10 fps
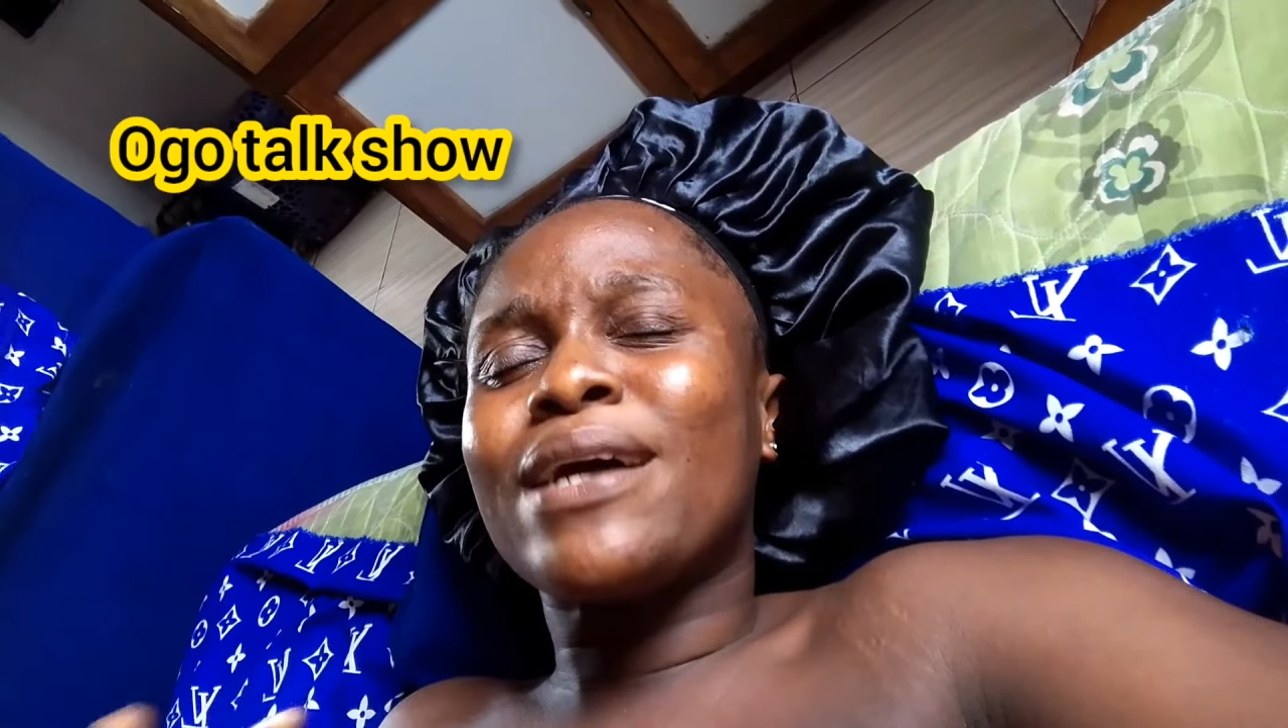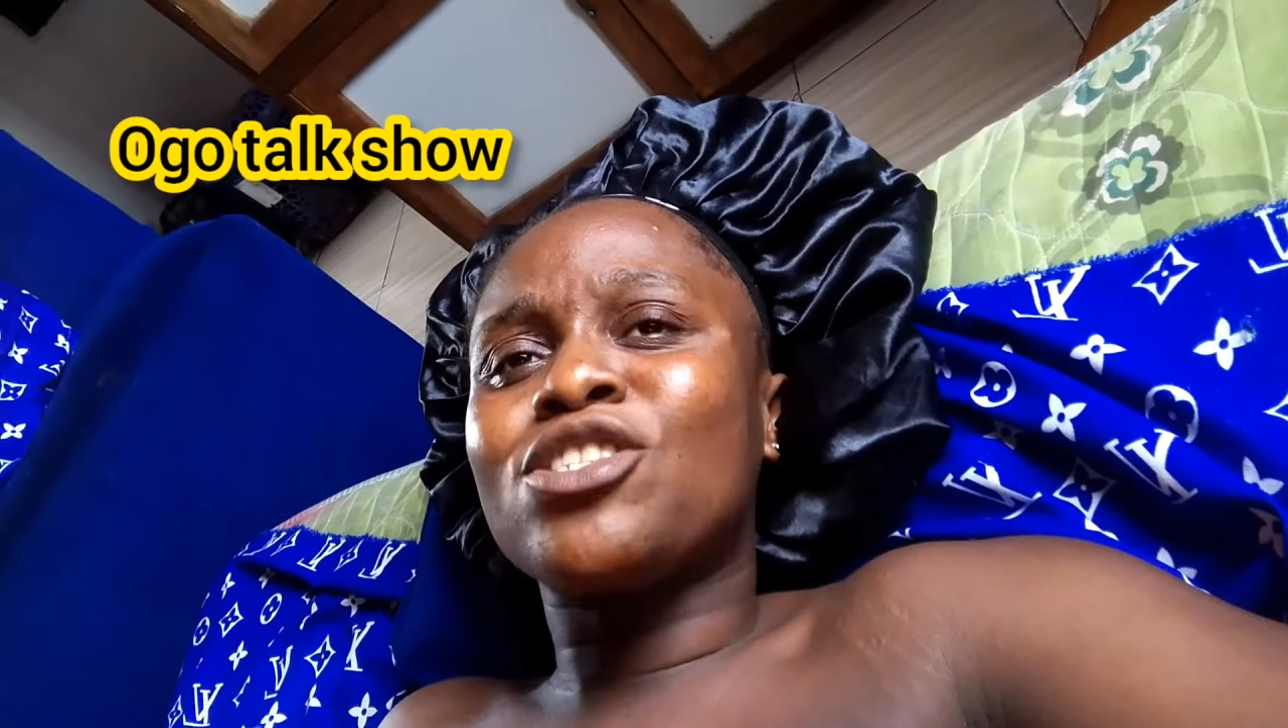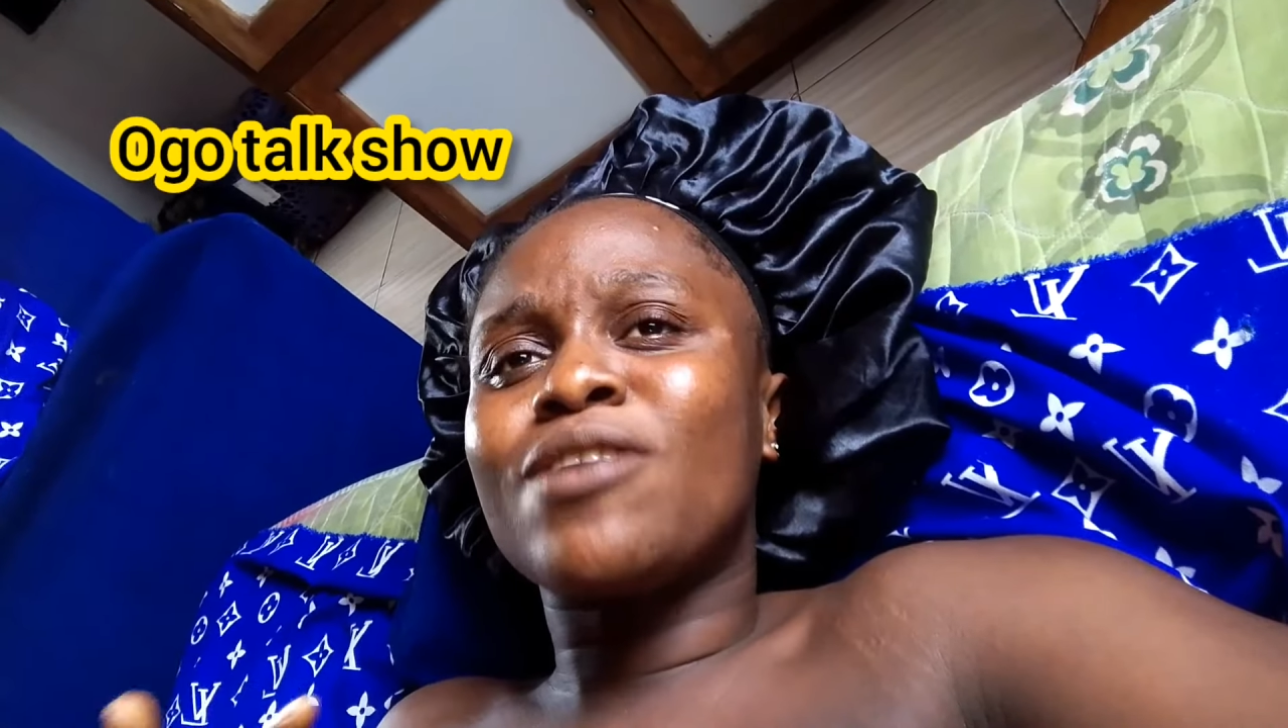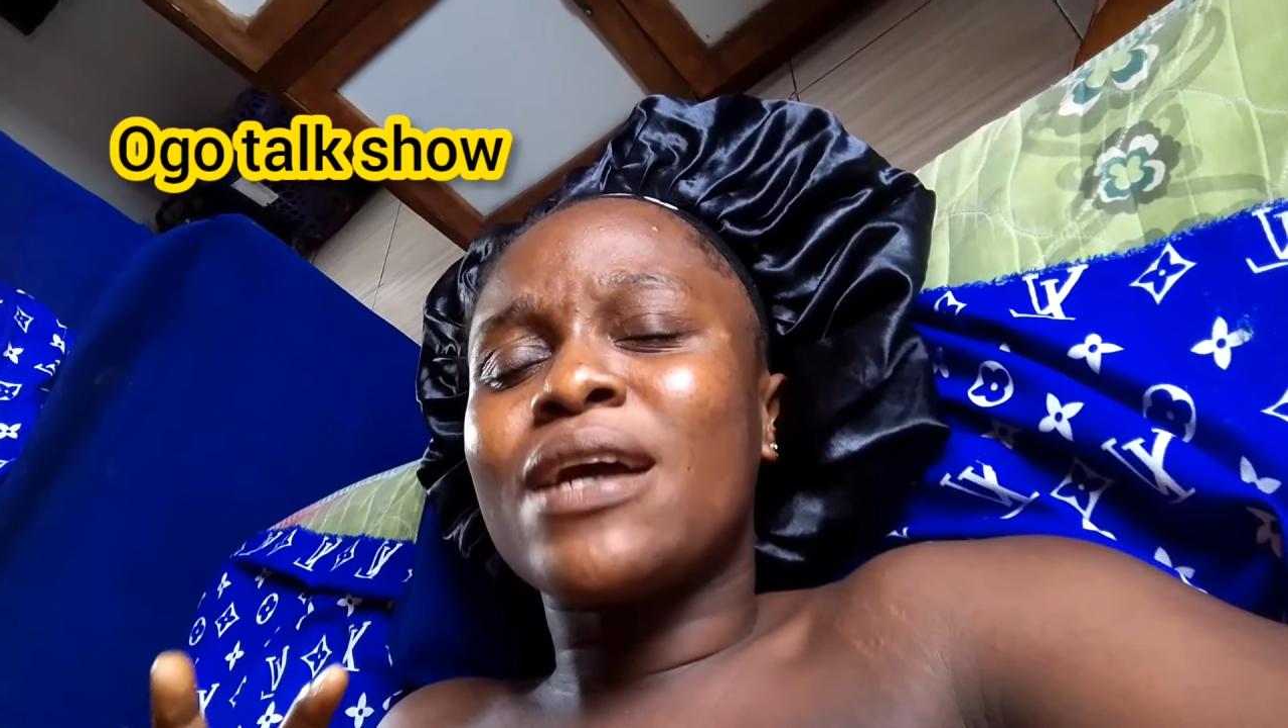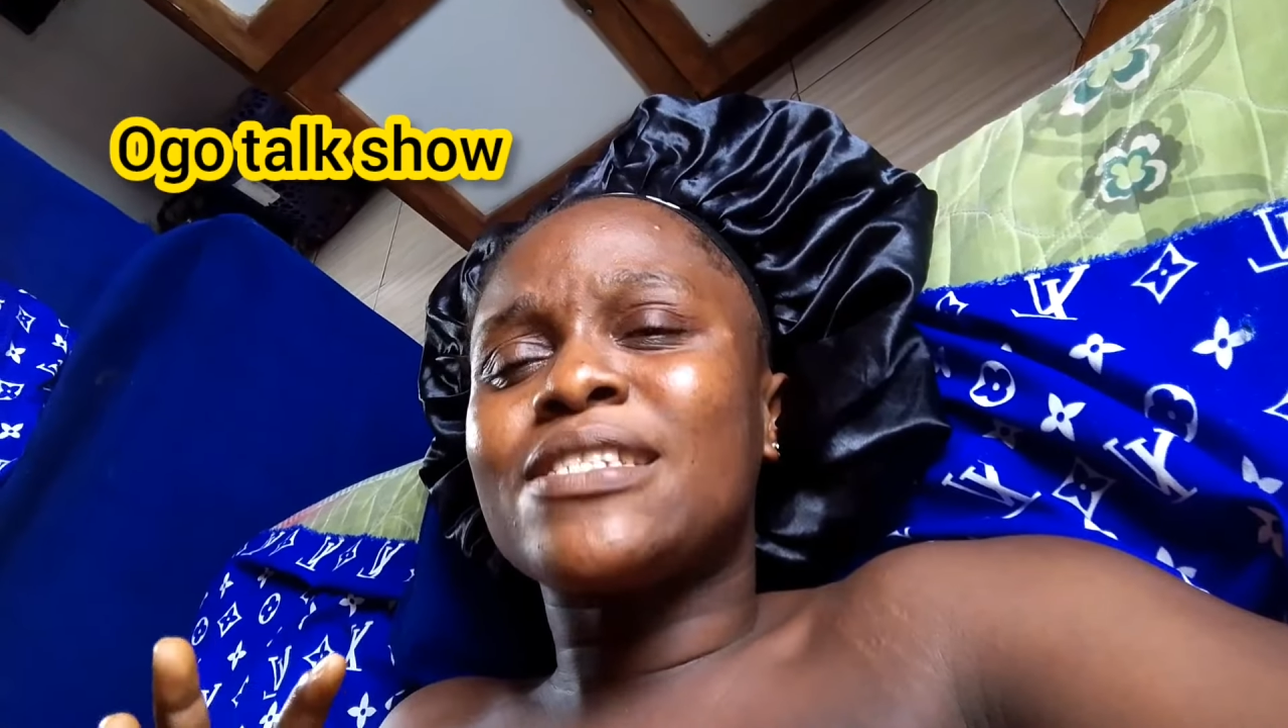
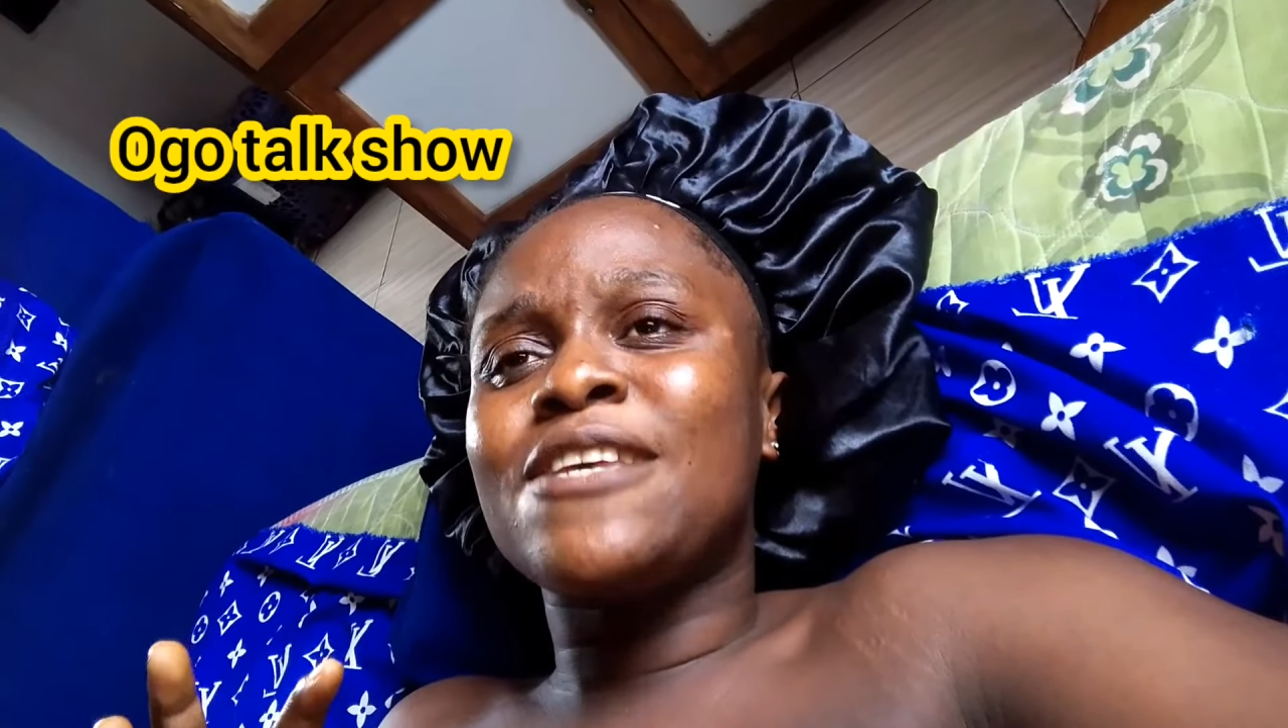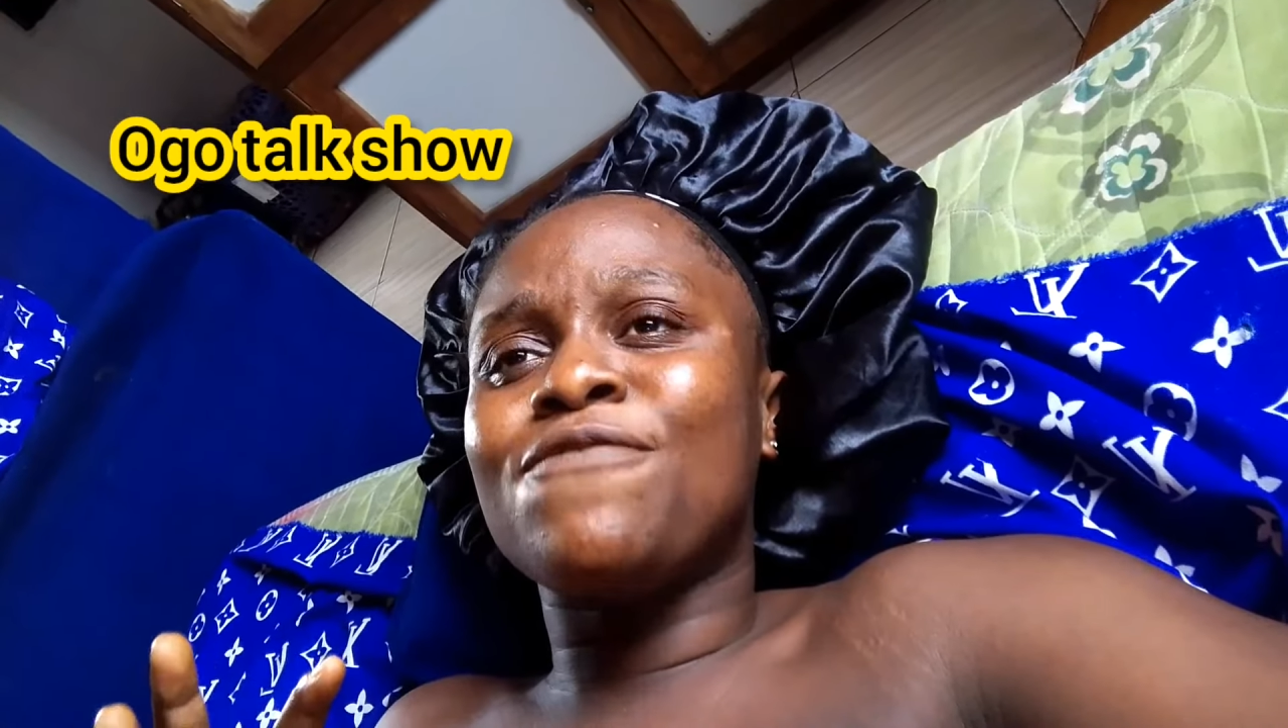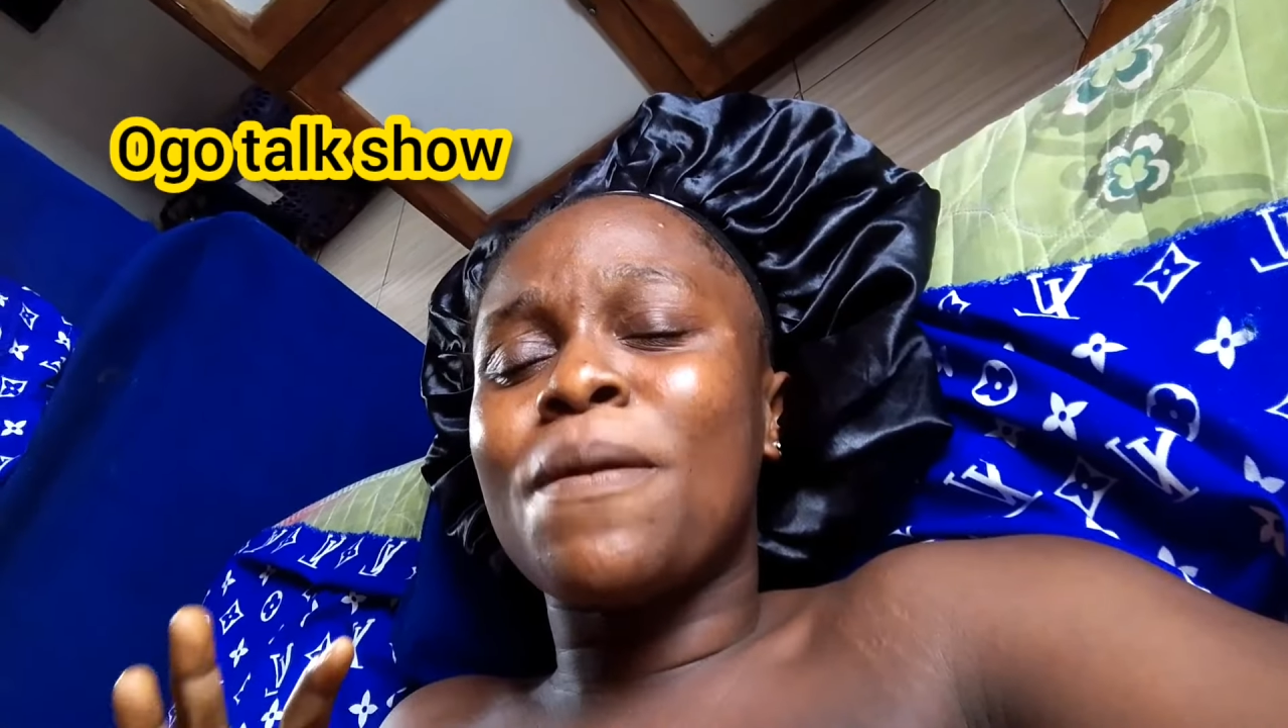attractive